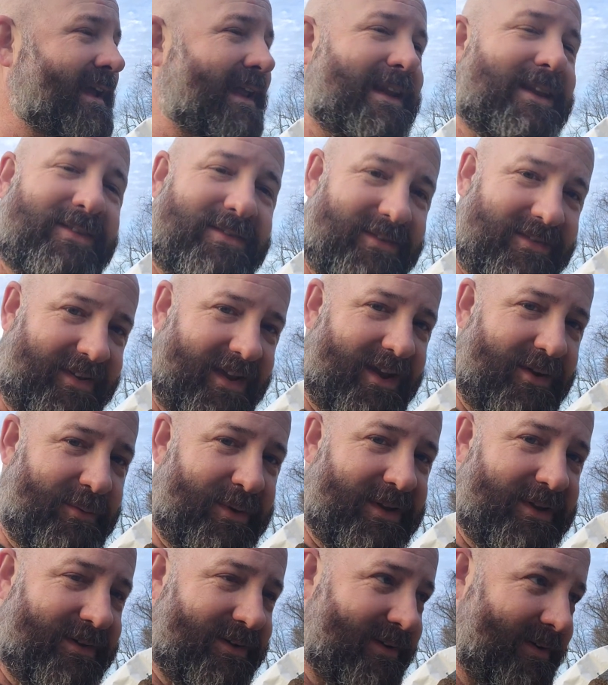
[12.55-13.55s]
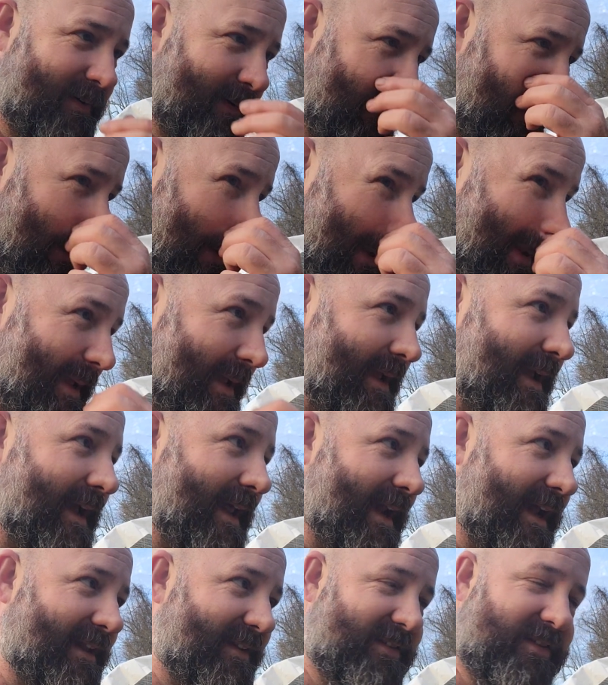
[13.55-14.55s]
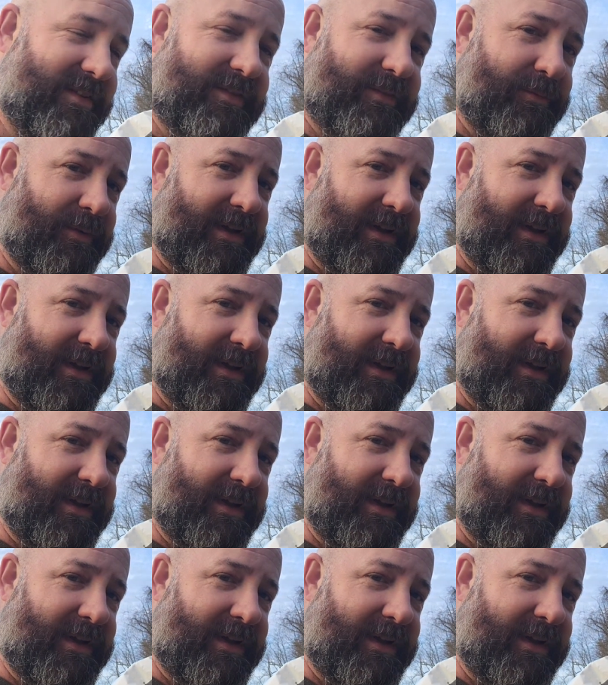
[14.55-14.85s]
And this is how we learn. And I just